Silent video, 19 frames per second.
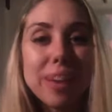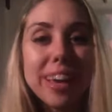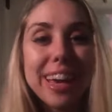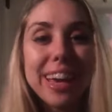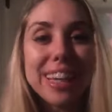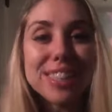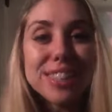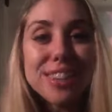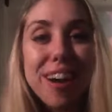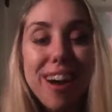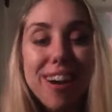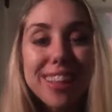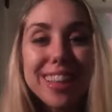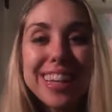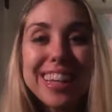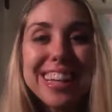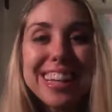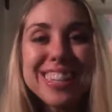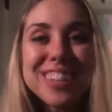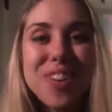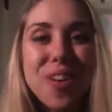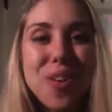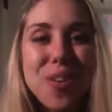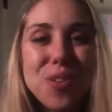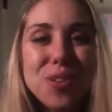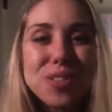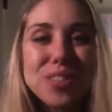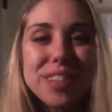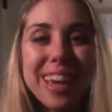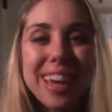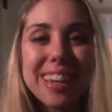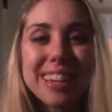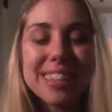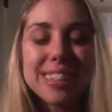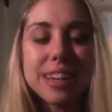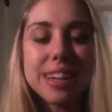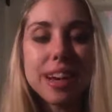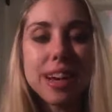It's Colleen Coles,
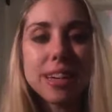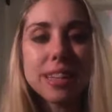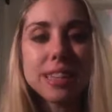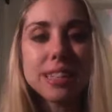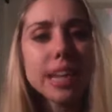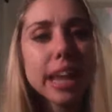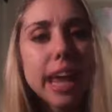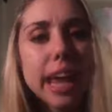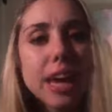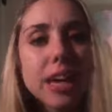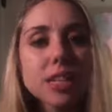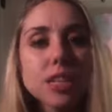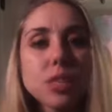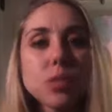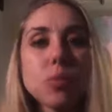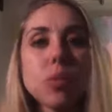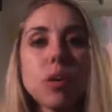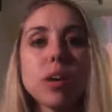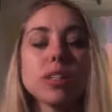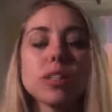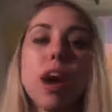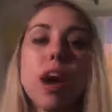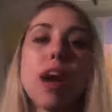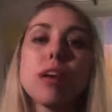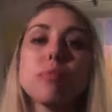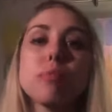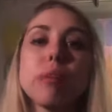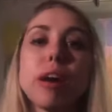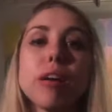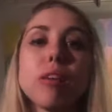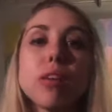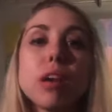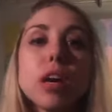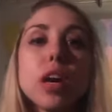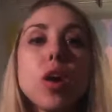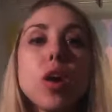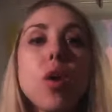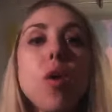and today I just want to talk about
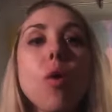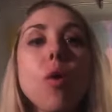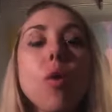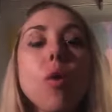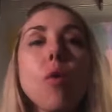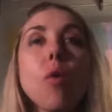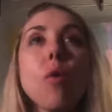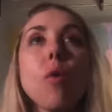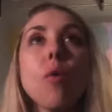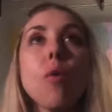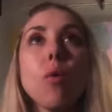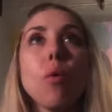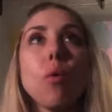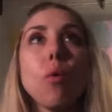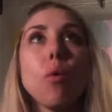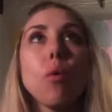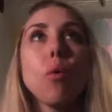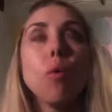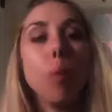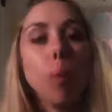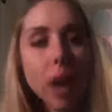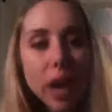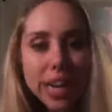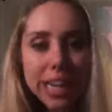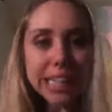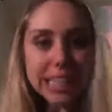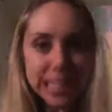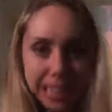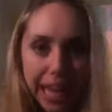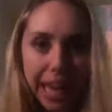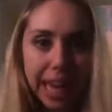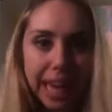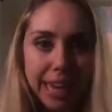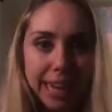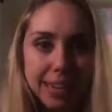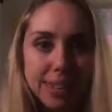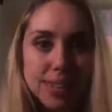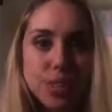what it
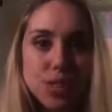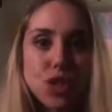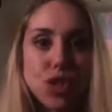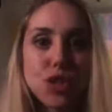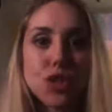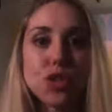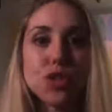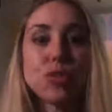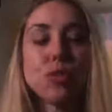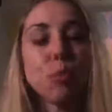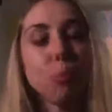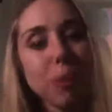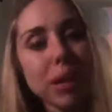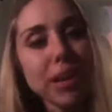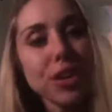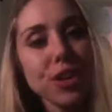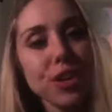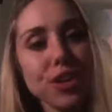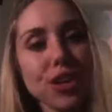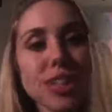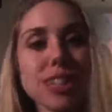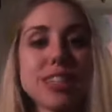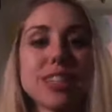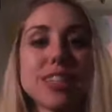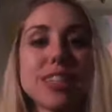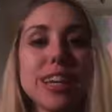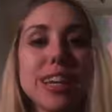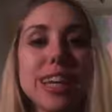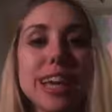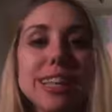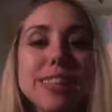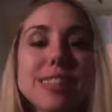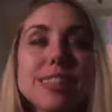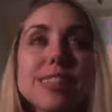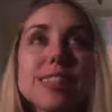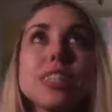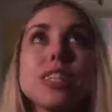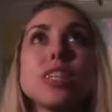takes to be a Christian and
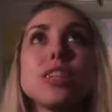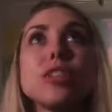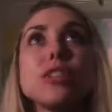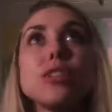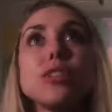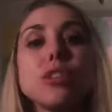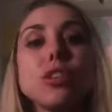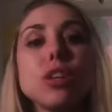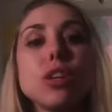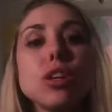still